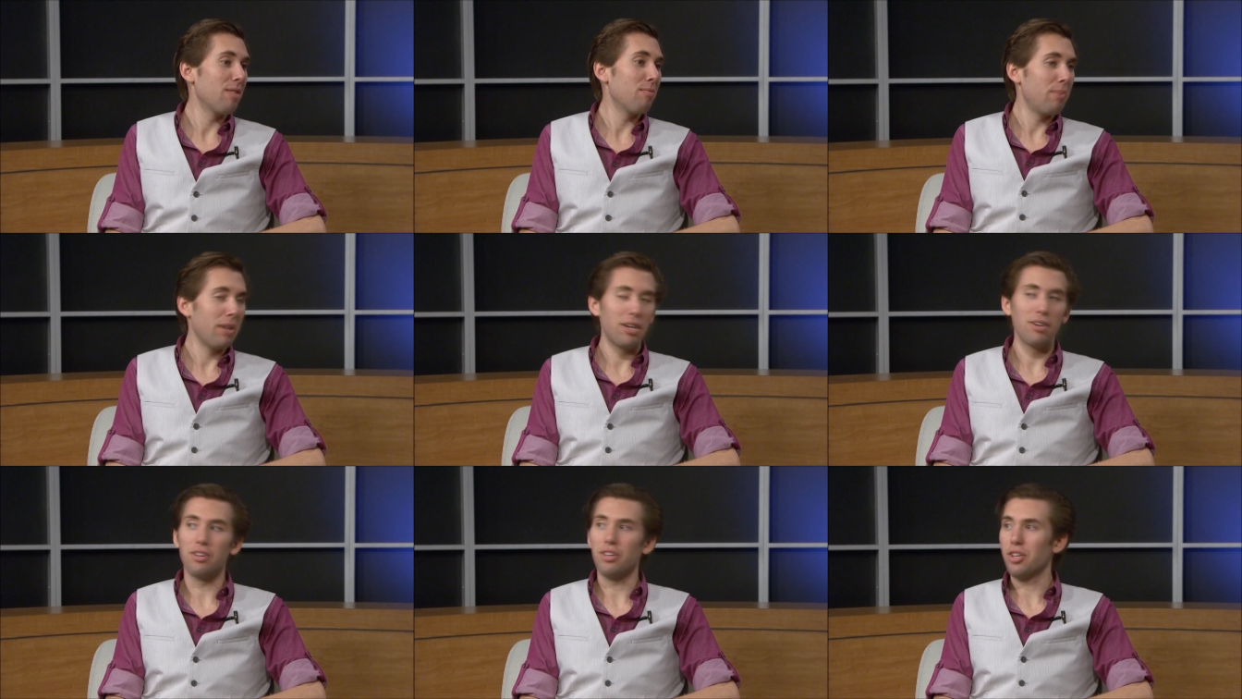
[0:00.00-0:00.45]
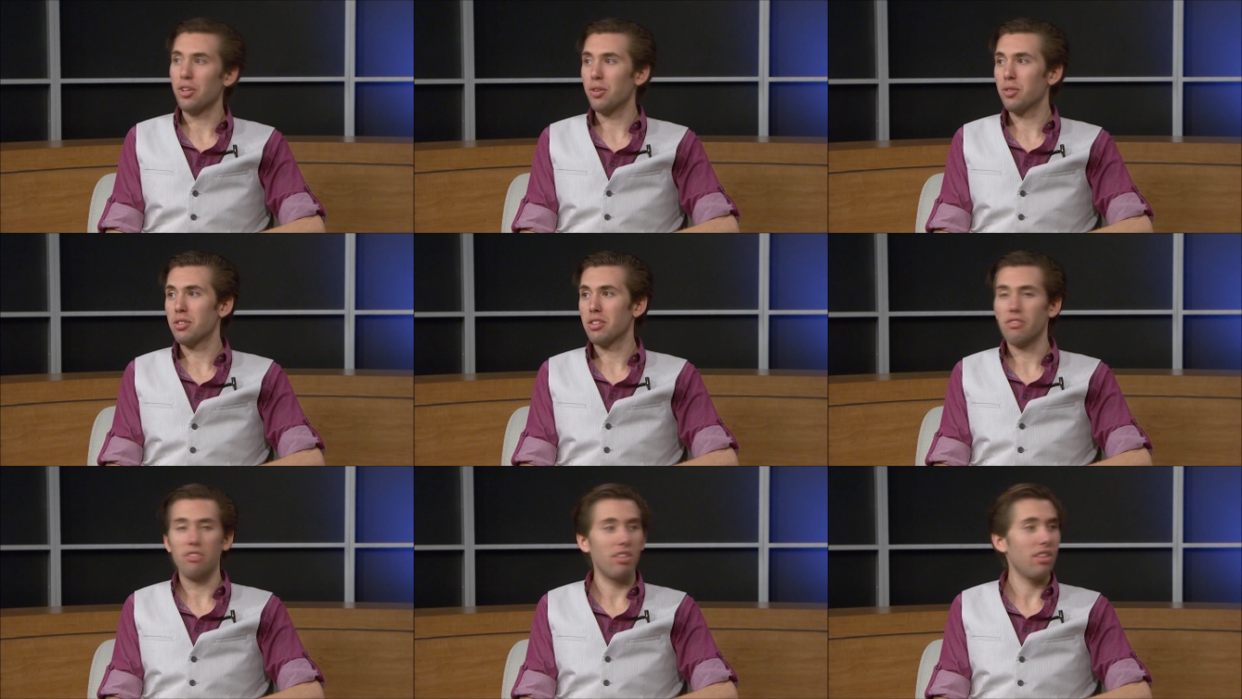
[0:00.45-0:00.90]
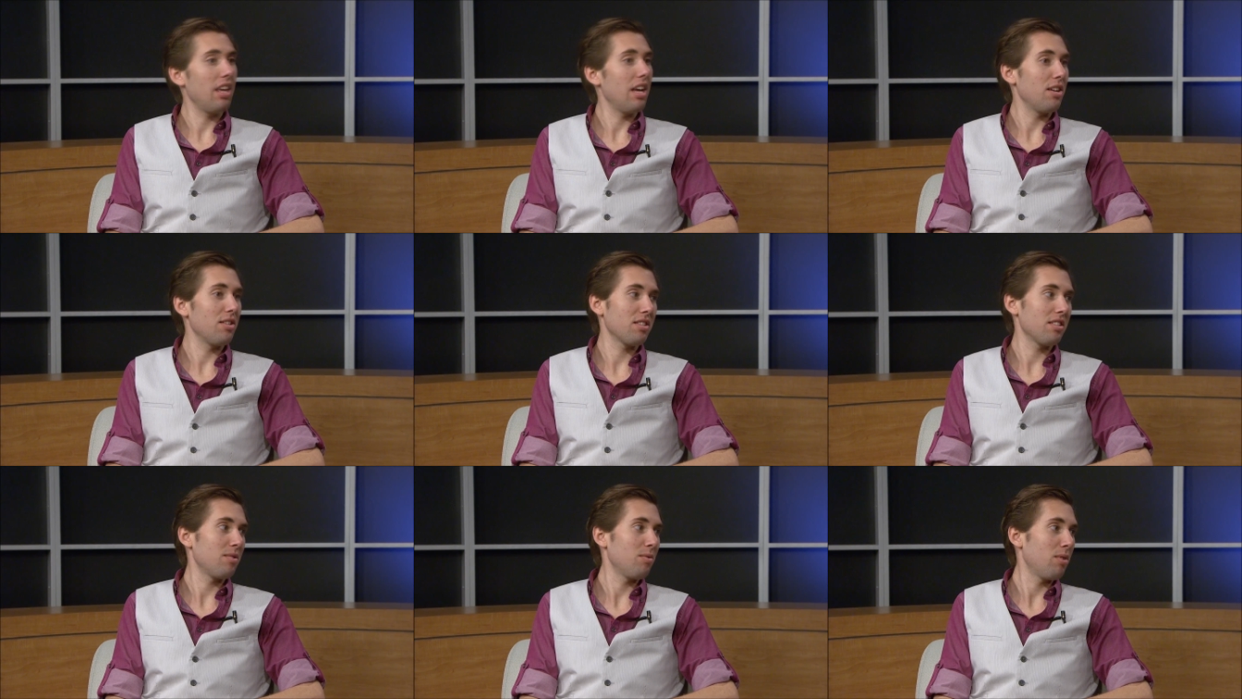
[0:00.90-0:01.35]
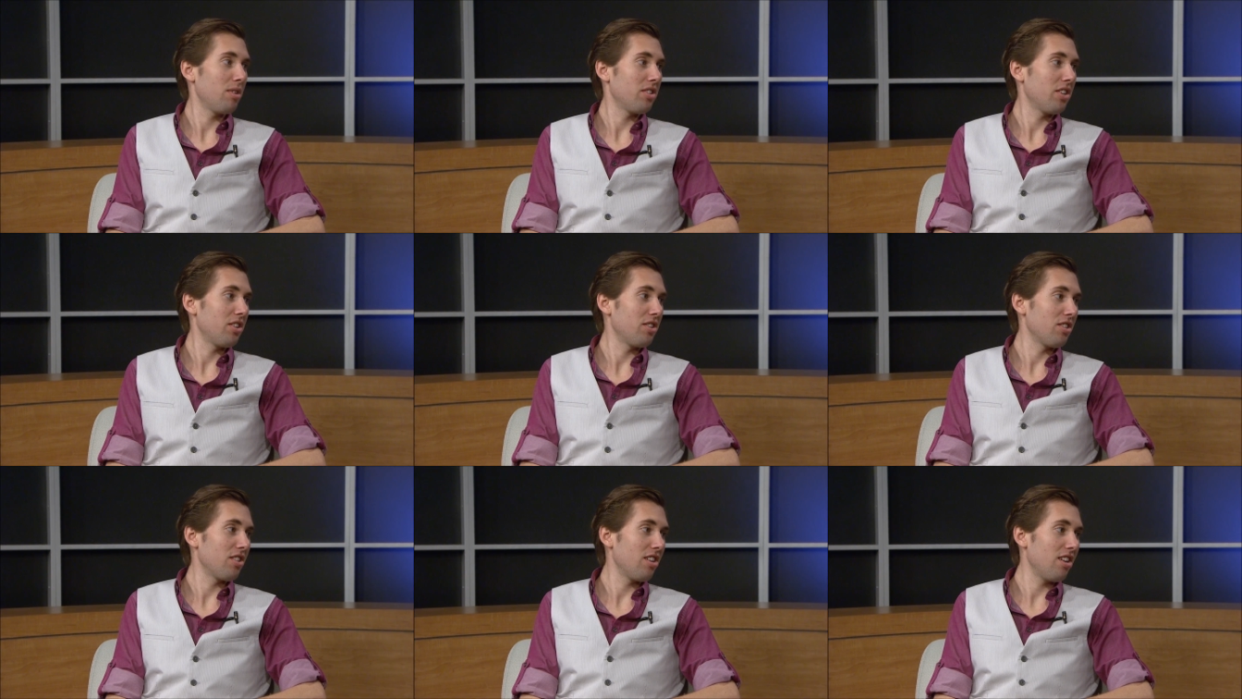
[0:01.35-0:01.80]
a better use of
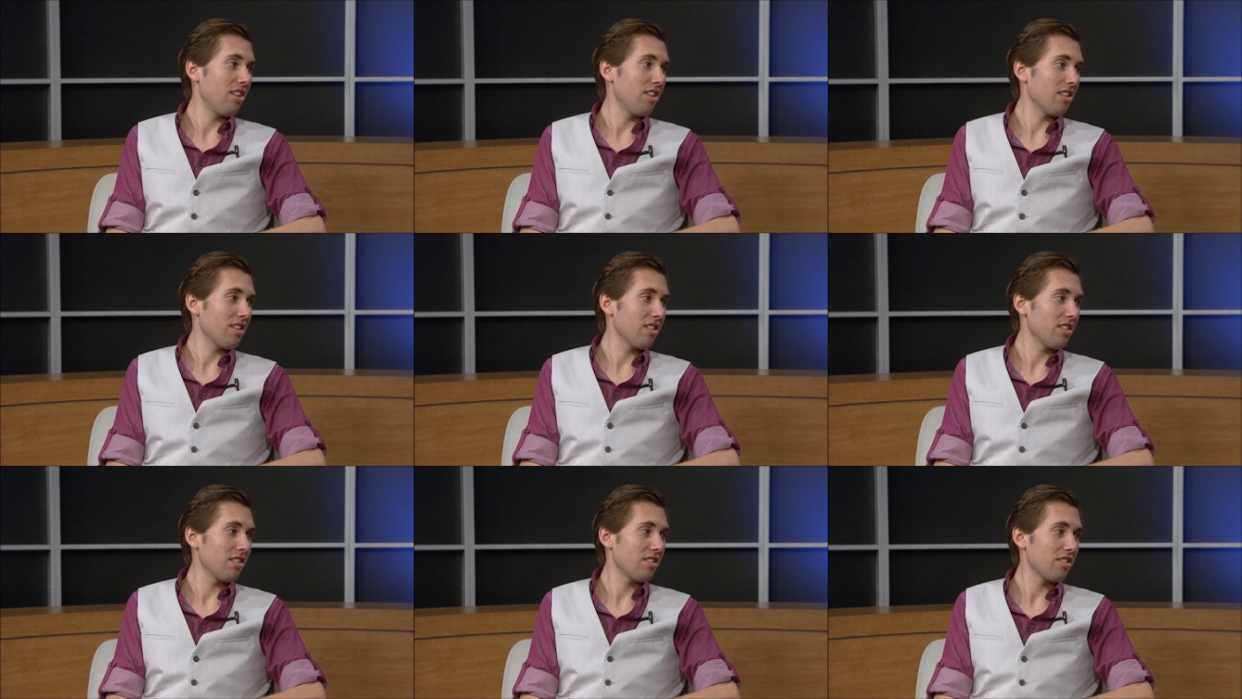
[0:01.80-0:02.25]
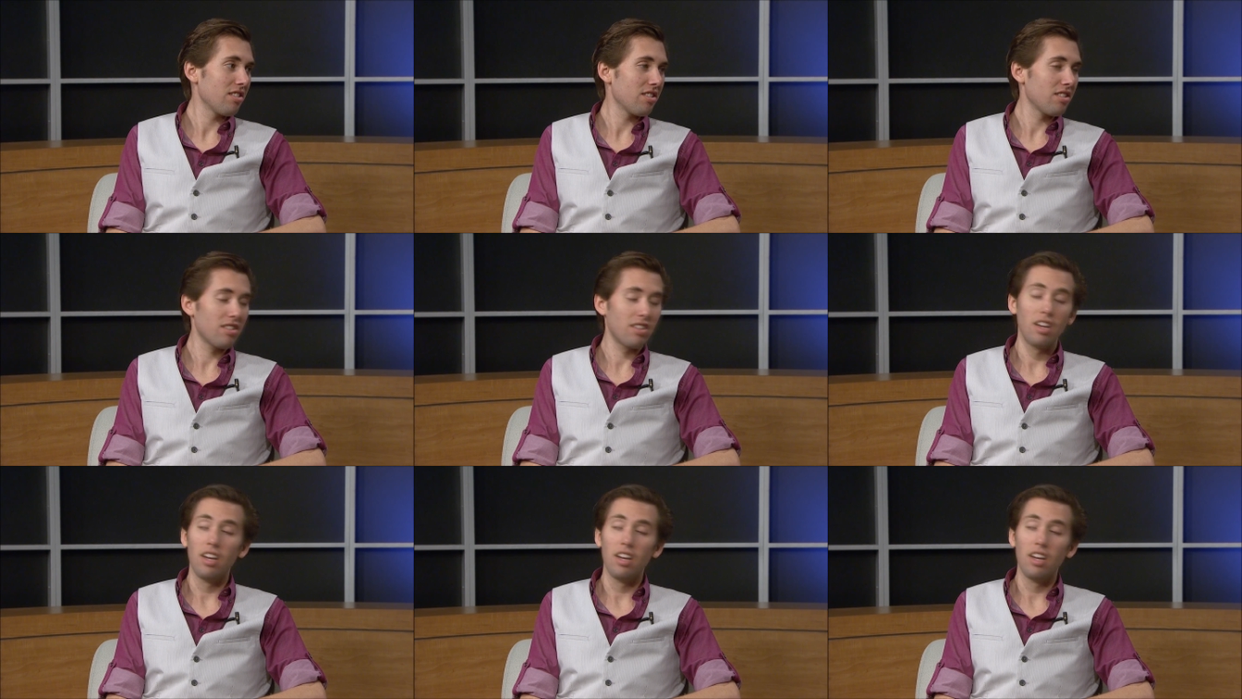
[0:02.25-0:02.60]
$1,100.